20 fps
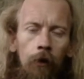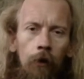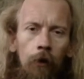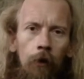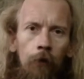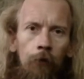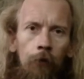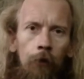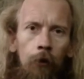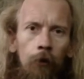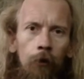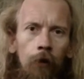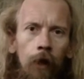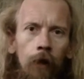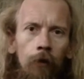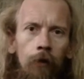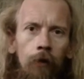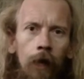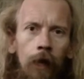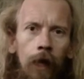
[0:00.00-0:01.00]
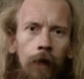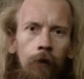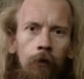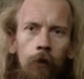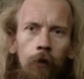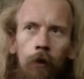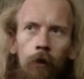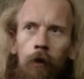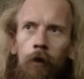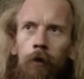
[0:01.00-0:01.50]
a few days
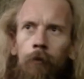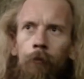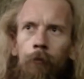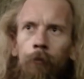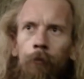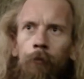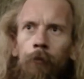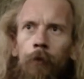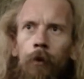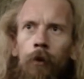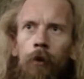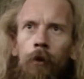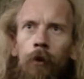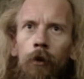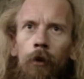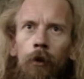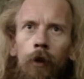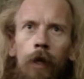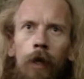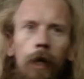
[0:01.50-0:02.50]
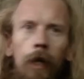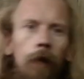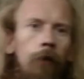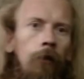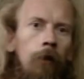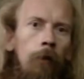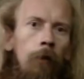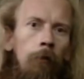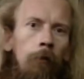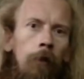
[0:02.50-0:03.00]
later, you know, hear
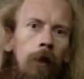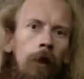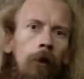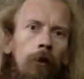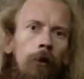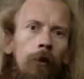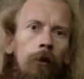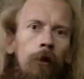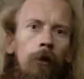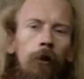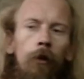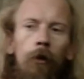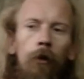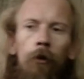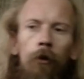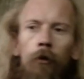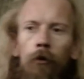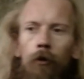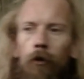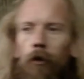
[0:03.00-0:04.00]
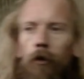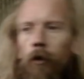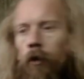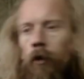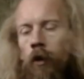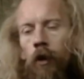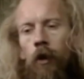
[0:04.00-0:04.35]
something on the news or,